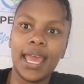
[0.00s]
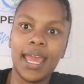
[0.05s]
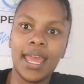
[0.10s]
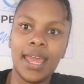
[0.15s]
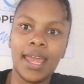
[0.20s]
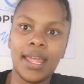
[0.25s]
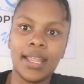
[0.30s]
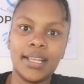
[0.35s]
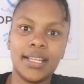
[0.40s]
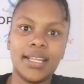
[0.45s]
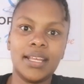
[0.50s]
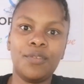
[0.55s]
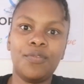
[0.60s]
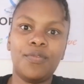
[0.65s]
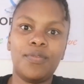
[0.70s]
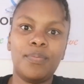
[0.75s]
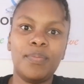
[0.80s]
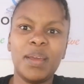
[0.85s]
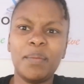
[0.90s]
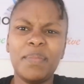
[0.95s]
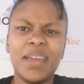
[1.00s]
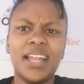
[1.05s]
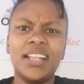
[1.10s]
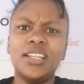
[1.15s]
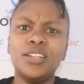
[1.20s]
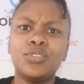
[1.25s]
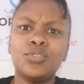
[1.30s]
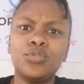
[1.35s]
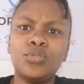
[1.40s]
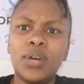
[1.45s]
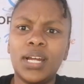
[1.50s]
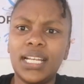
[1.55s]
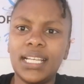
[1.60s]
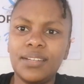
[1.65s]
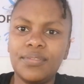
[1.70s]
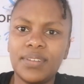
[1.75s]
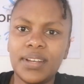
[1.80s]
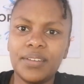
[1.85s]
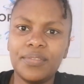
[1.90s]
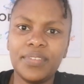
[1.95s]
And if maybe I need to do
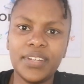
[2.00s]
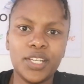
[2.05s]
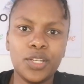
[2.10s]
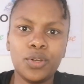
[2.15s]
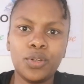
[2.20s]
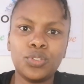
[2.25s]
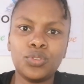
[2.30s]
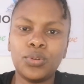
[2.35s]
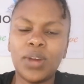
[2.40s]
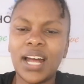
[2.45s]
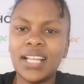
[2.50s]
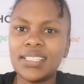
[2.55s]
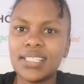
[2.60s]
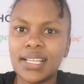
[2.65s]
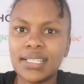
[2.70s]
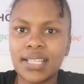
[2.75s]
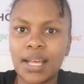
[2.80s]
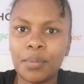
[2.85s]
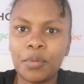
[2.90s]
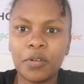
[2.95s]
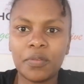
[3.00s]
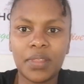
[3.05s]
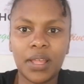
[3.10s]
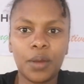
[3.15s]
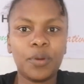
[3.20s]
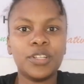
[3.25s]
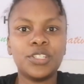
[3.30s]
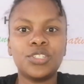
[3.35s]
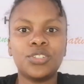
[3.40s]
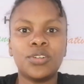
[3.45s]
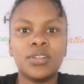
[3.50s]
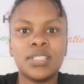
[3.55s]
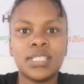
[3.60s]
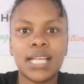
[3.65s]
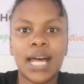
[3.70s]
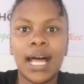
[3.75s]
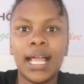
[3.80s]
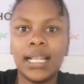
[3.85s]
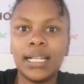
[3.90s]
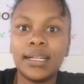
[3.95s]
a different video to answer some of the
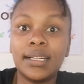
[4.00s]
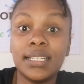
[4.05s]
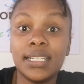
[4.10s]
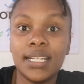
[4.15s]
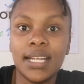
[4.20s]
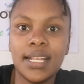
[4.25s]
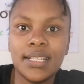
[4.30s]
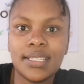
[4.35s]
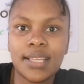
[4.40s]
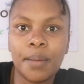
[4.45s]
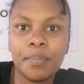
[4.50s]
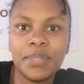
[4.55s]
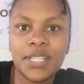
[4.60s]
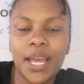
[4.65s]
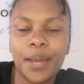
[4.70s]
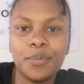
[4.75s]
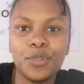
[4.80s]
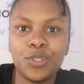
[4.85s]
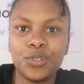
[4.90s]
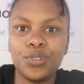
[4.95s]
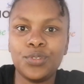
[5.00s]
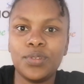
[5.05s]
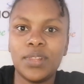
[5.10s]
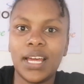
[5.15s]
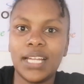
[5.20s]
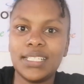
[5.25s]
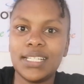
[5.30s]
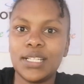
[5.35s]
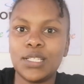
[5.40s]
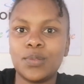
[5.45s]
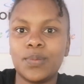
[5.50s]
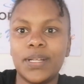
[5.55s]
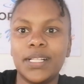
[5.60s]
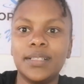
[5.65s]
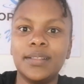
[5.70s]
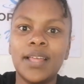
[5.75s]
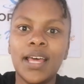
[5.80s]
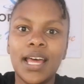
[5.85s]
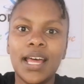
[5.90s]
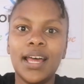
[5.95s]
questions, I'll create some time to do that as
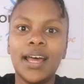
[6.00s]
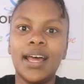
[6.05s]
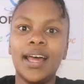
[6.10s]
well.